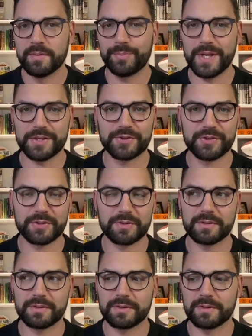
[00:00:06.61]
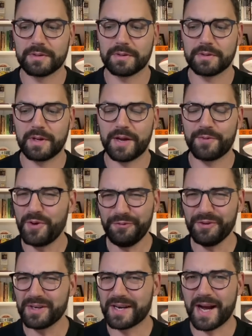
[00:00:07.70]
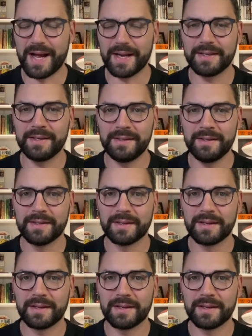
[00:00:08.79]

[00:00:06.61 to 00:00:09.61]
Plus, have we forgotten